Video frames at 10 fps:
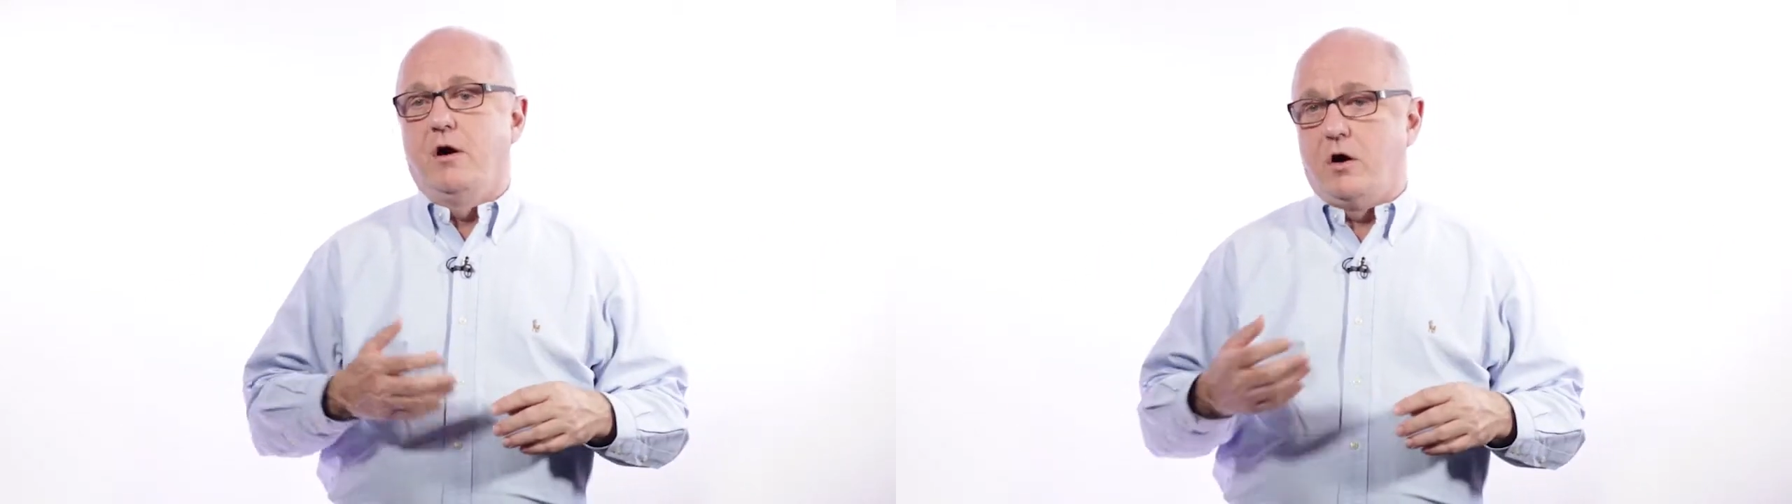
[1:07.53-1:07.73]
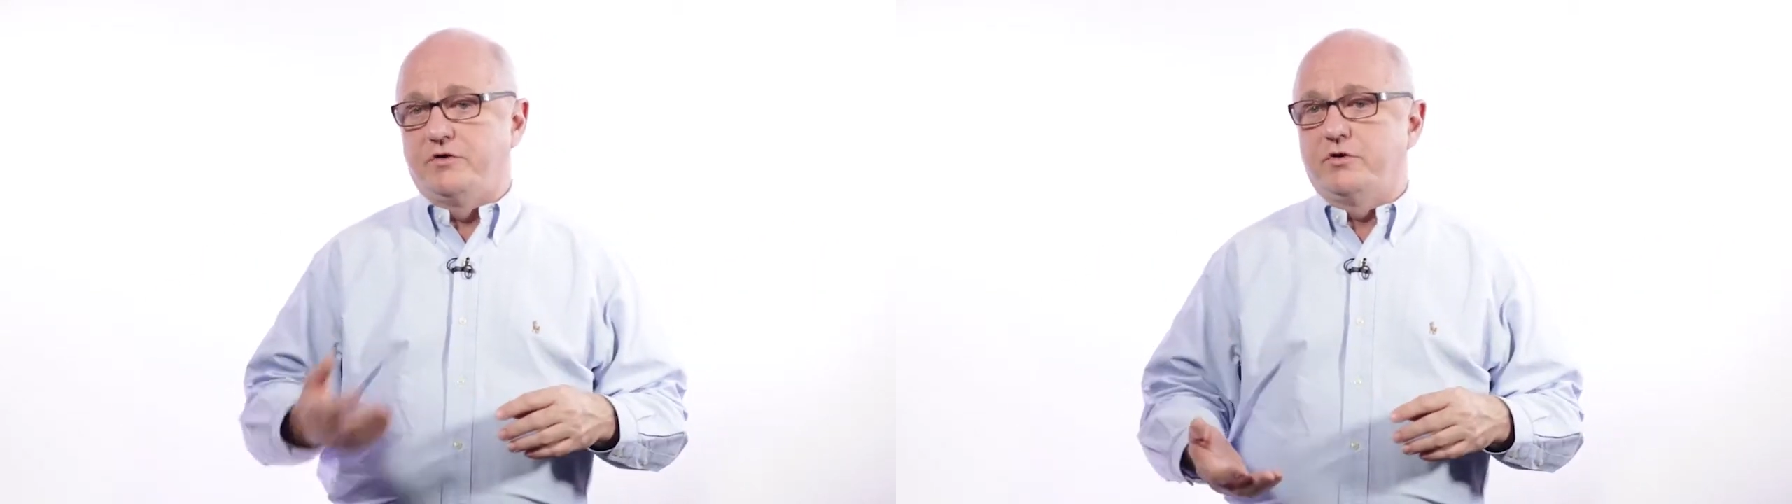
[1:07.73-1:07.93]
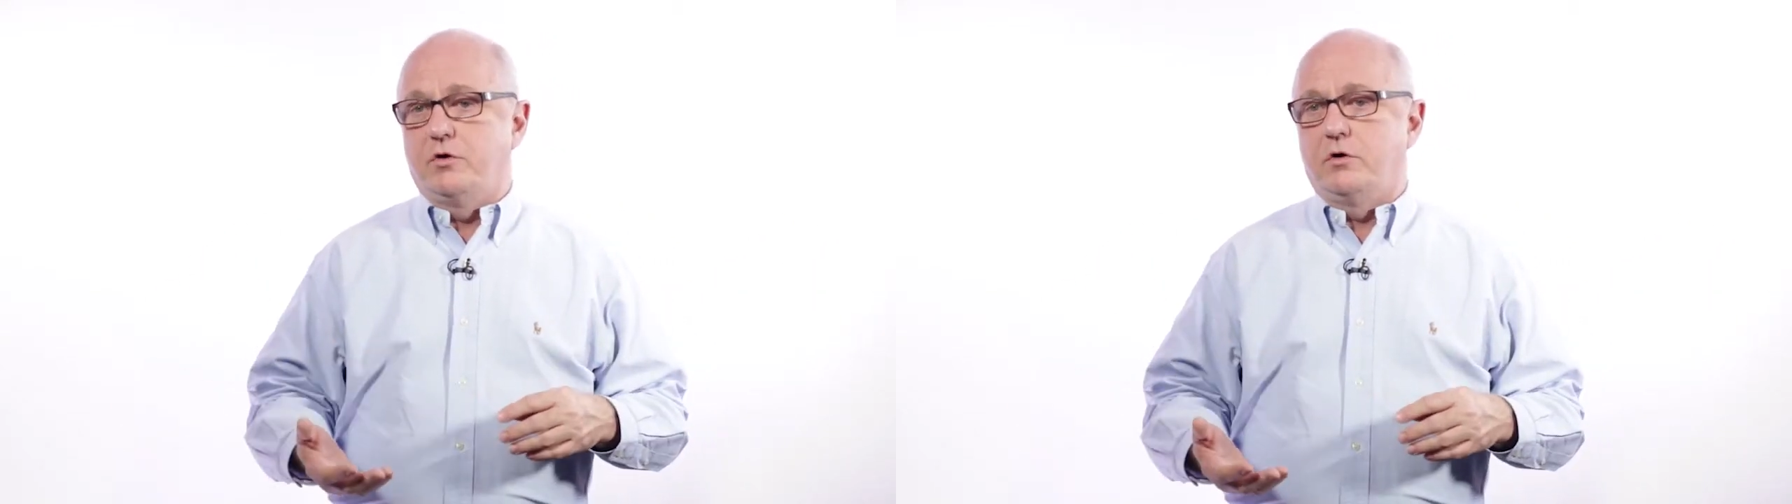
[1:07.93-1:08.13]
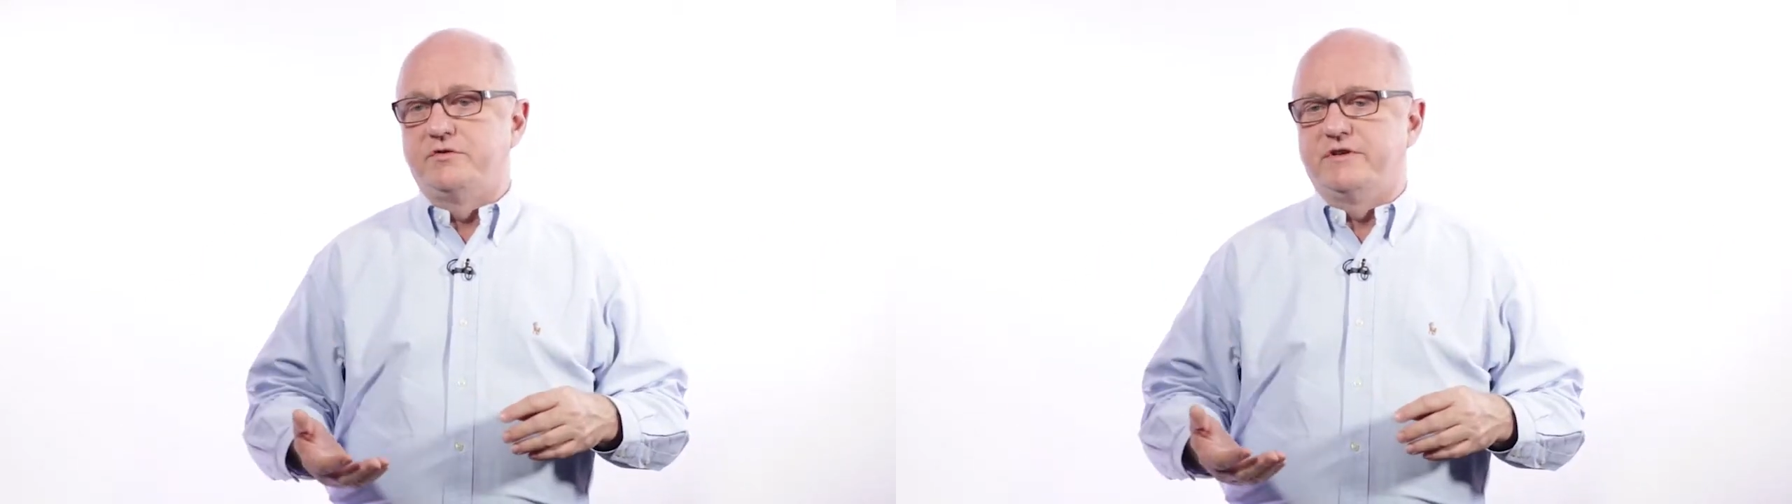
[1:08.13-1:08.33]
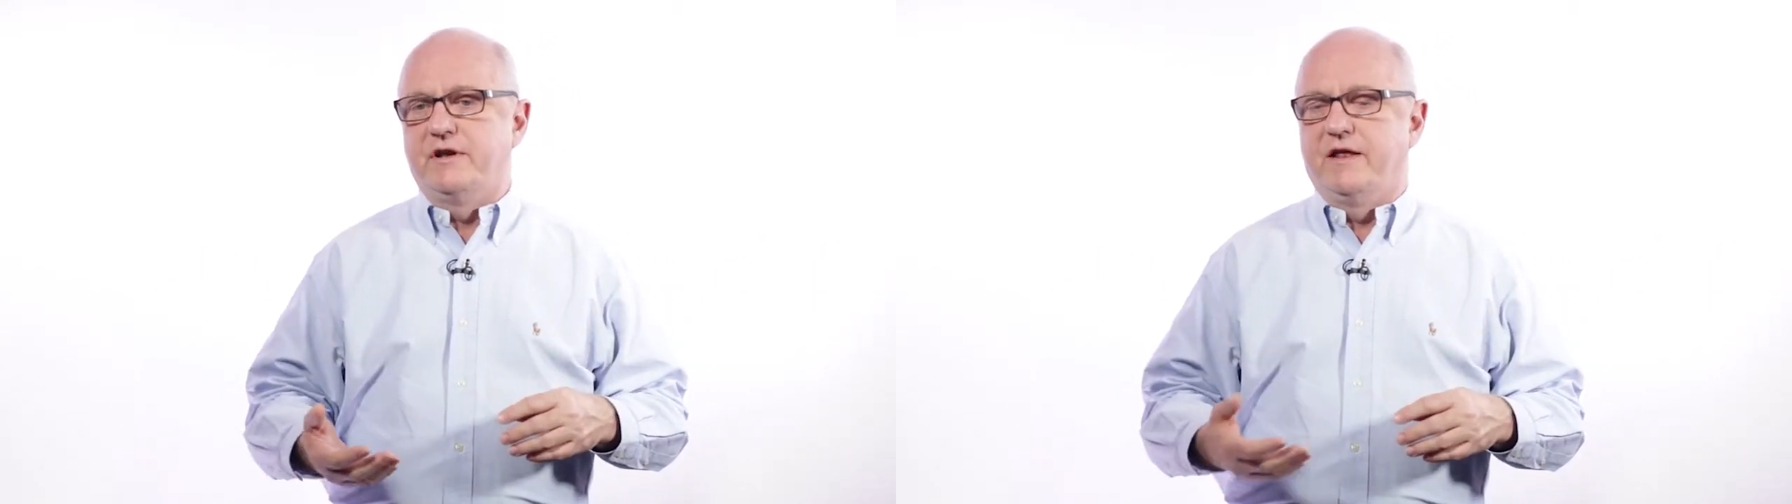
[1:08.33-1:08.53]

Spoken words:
also holds it.